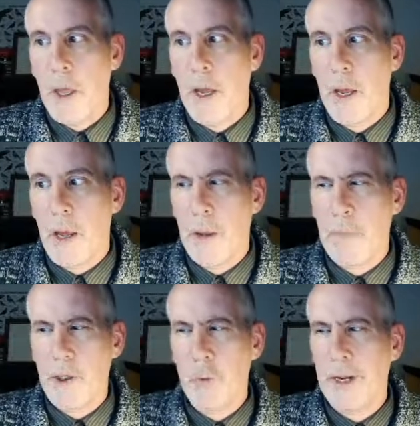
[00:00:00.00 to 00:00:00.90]
uh,
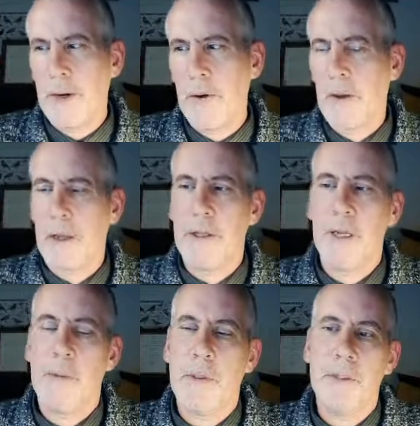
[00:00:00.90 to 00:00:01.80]
much Wenlock, I
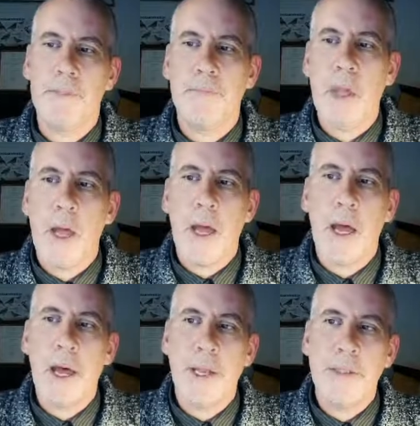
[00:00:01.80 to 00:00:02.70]
think it was,
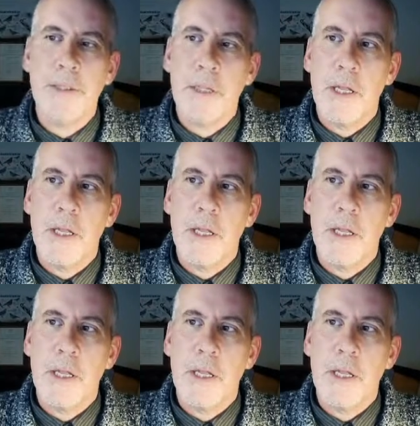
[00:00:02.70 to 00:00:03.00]
and